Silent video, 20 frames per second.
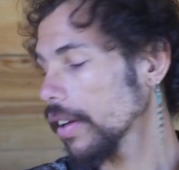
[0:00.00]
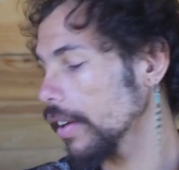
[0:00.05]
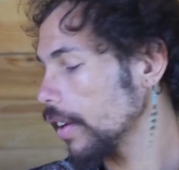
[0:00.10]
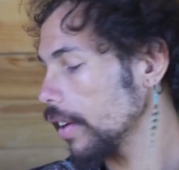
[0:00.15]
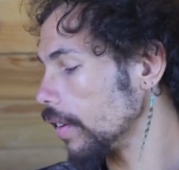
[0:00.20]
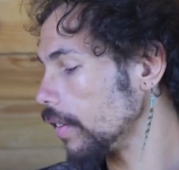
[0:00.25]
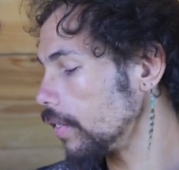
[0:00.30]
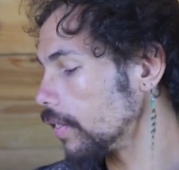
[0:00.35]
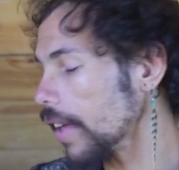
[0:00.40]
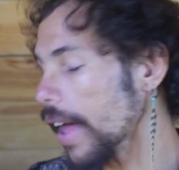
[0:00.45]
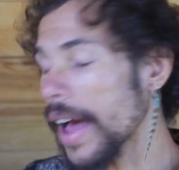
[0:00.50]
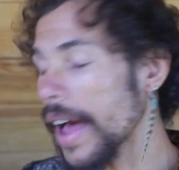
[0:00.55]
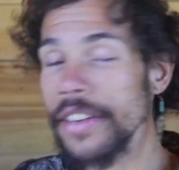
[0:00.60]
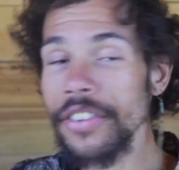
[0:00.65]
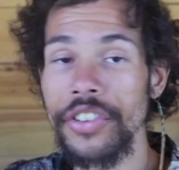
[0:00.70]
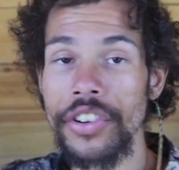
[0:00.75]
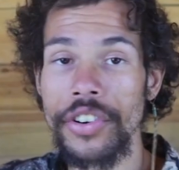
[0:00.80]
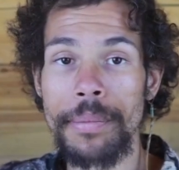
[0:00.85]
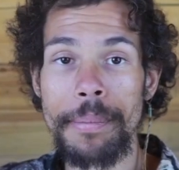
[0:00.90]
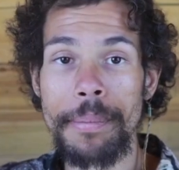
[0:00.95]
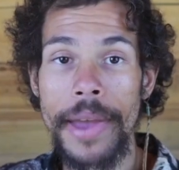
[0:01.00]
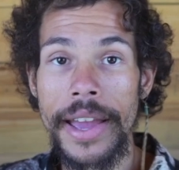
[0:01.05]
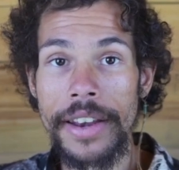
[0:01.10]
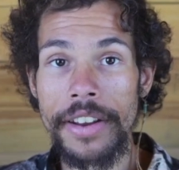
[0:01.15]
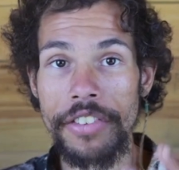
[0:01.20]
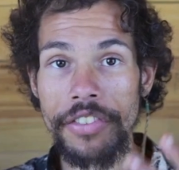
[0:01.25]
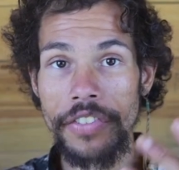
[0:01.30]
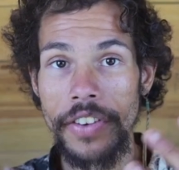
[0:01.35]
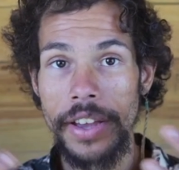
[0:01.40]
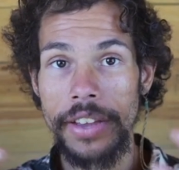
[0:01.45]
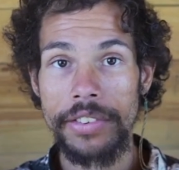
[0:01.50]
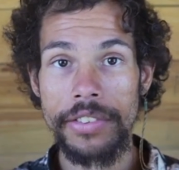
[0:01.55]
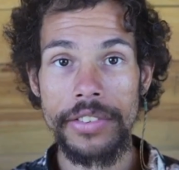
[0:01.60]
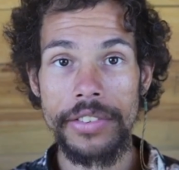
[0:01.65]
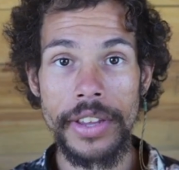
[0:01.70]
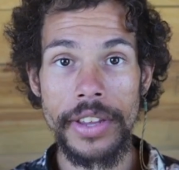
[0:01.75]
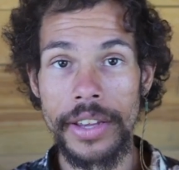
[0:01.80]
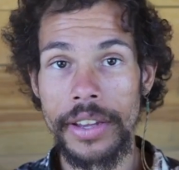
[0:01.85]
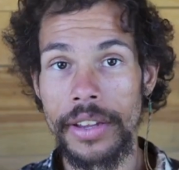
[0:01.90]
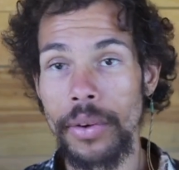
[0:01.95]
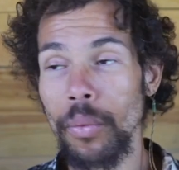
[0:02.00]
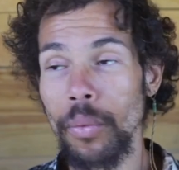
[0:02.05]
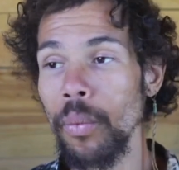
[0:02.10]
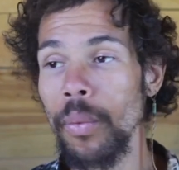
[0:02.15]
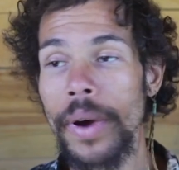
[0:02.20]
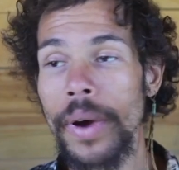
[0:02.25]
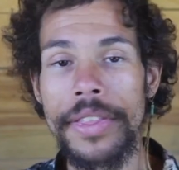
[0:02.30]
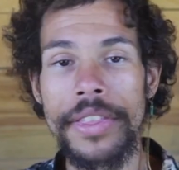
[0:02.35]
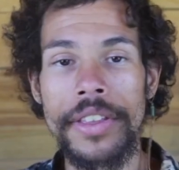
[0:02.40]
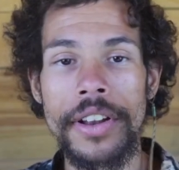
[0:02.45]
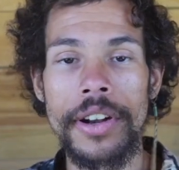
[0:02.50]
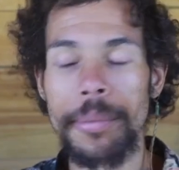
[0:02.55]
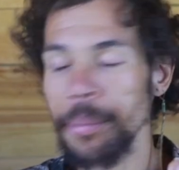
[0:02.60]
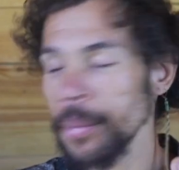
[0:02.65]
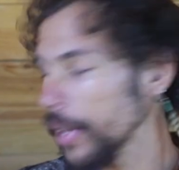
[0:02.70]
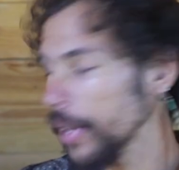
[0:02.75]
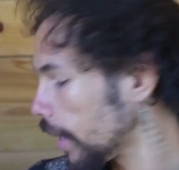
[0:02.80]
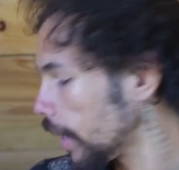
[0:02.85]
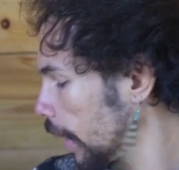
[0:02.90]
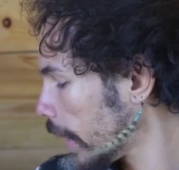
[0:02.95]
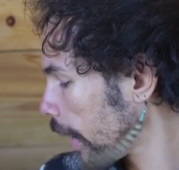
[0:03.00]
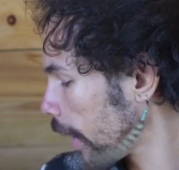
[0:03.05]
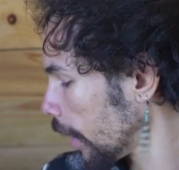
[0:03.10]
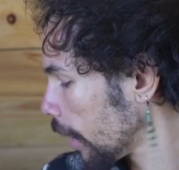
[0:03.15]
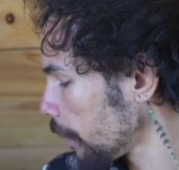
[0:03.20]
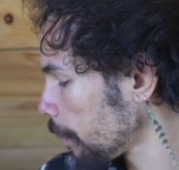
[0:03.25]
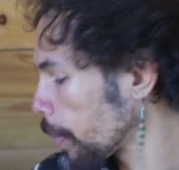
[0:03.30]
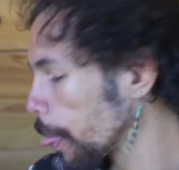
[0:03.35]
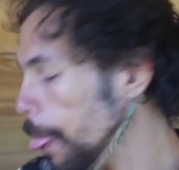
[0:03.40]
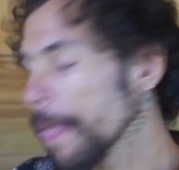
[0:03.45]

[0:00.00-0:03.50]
Cause as you're manifesting, whether it be a